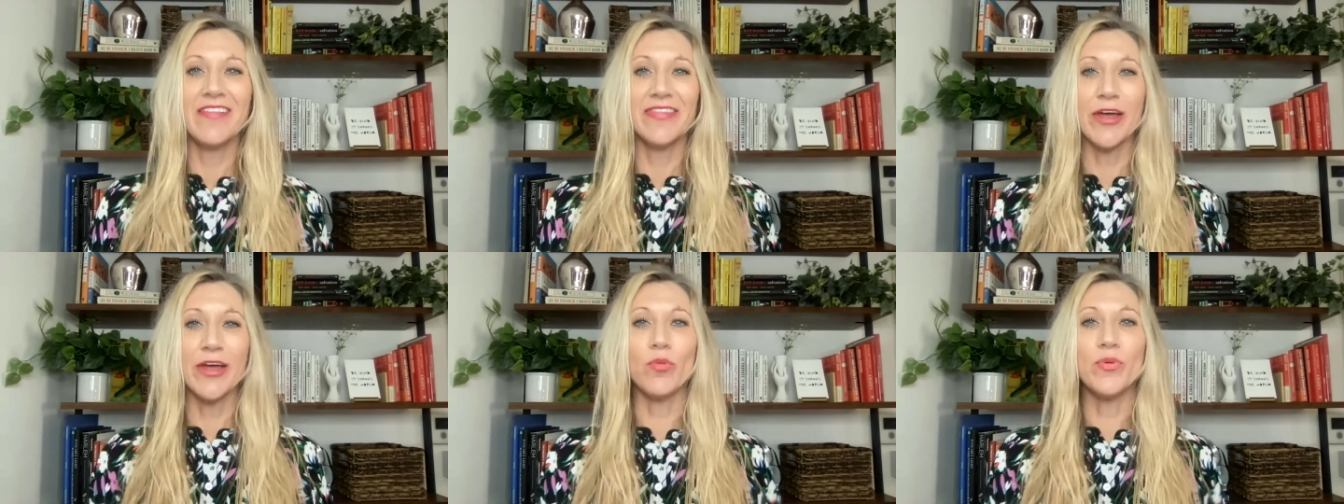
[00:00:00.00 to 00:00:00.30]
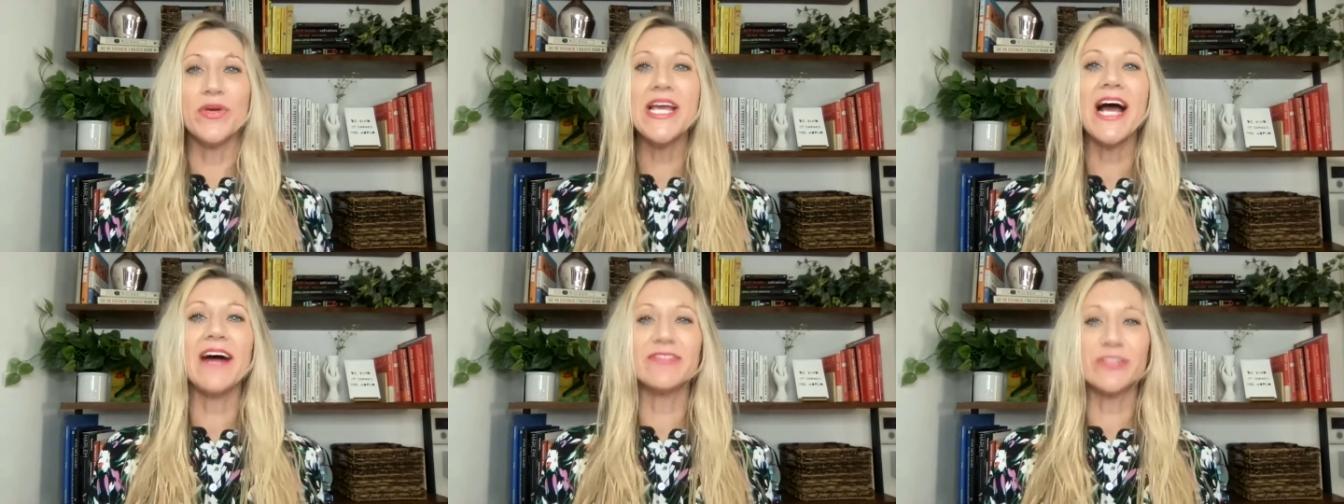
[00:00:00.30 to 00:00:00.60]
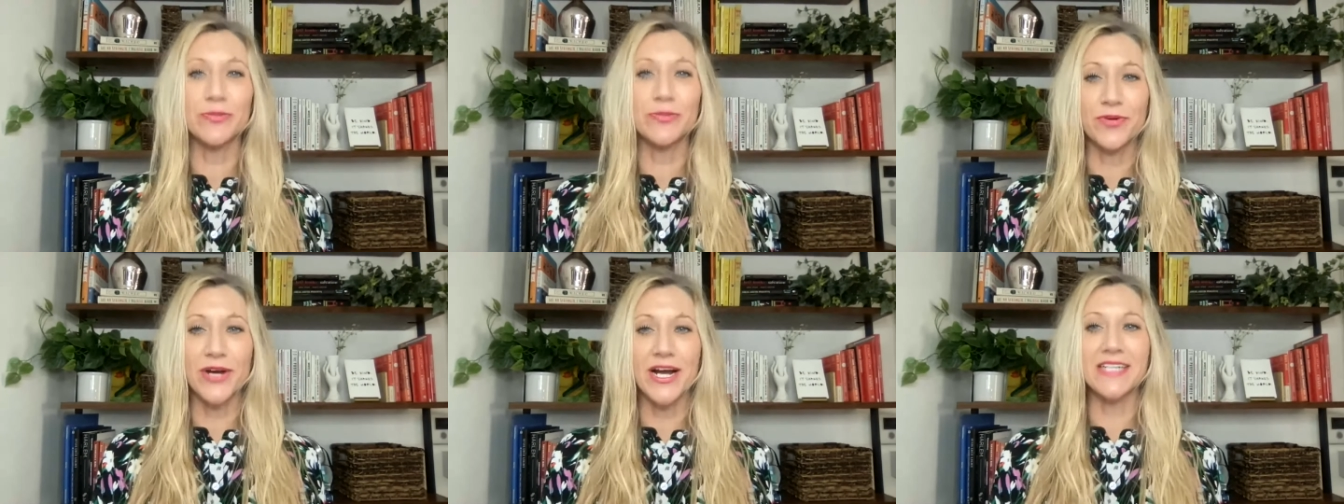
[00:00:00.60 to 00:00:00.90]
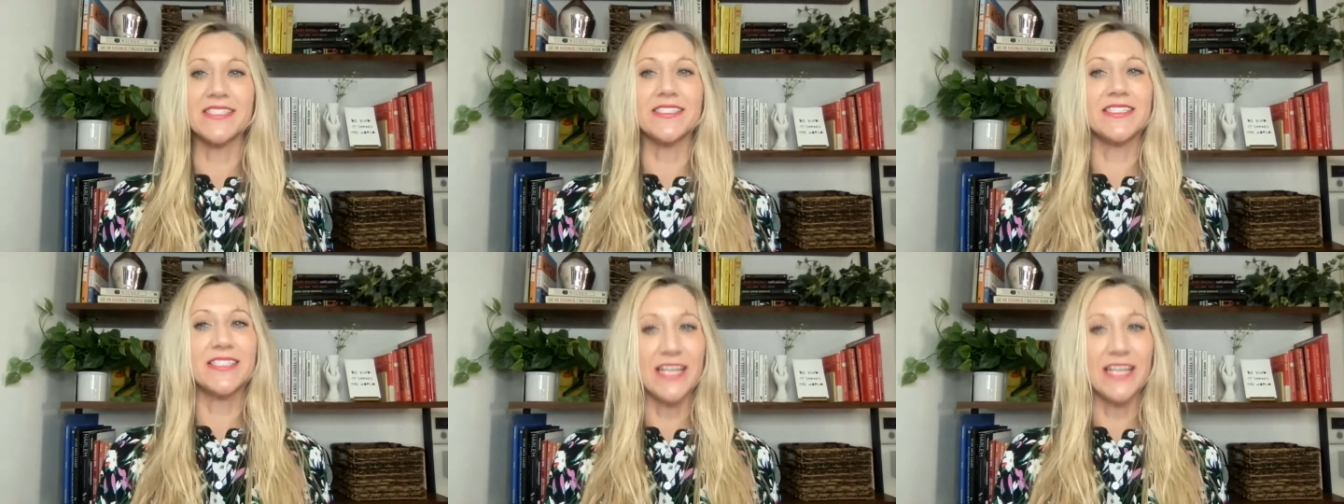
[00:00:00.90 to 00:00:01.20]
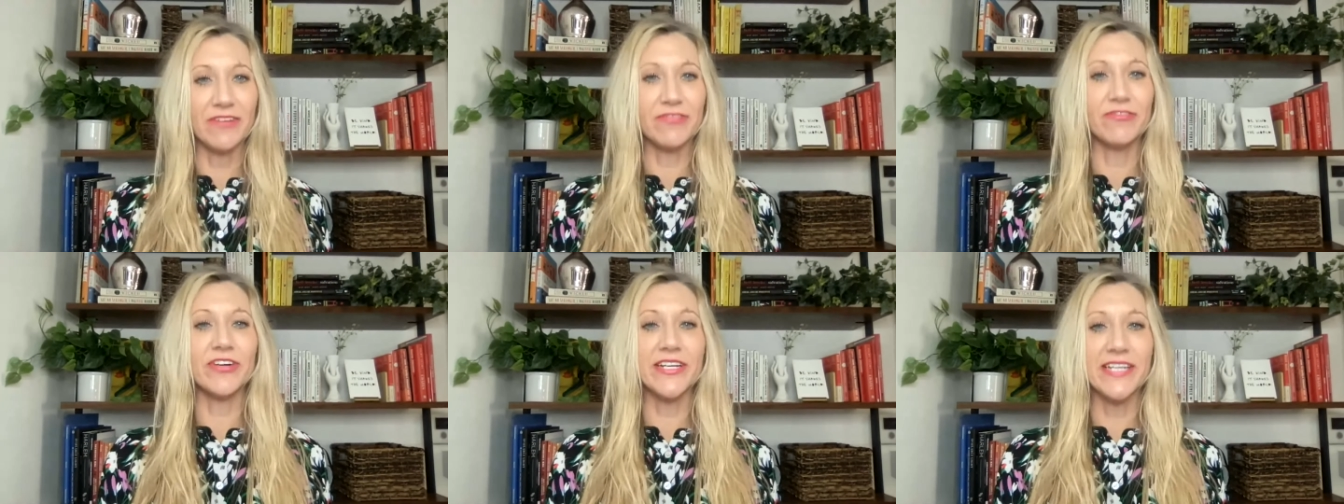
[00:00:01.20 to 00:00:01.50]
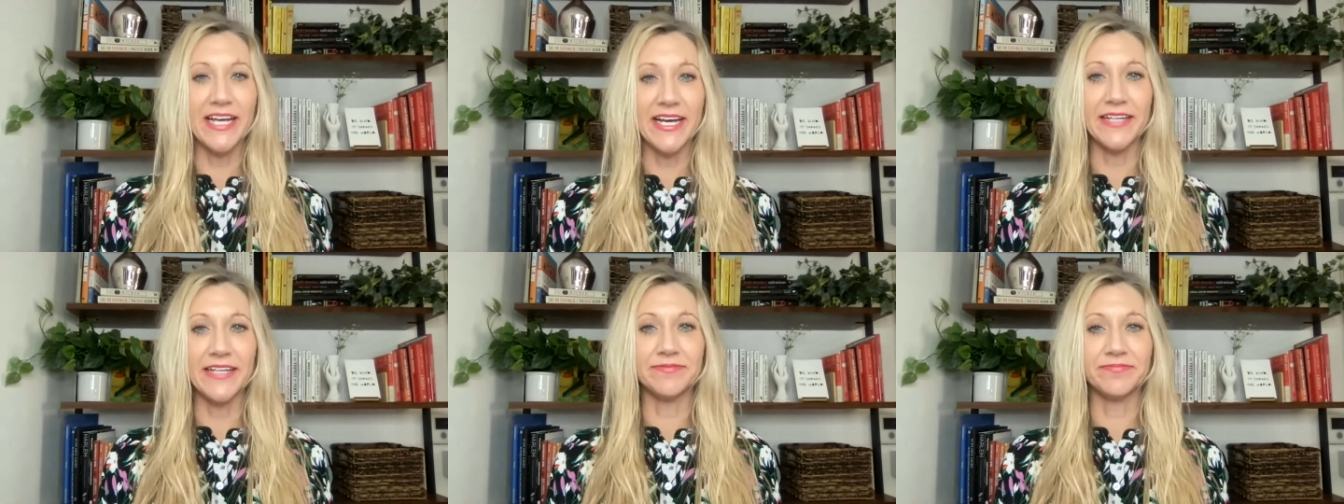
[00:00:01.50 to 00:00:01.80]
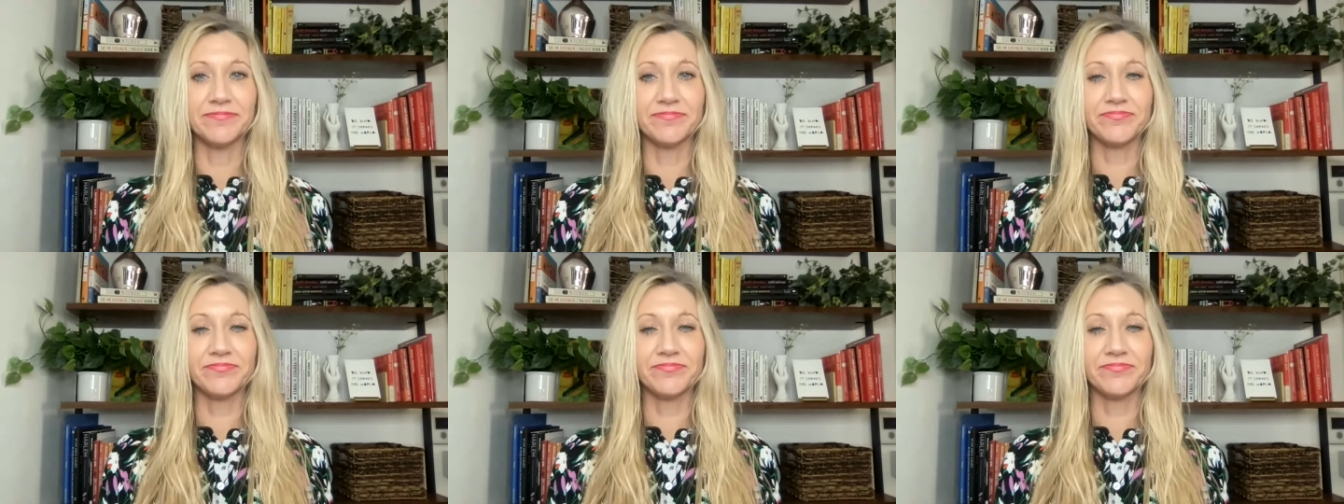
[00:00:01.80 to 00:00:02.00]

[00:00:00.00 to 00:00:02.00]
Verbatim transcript: that we have to practice every day.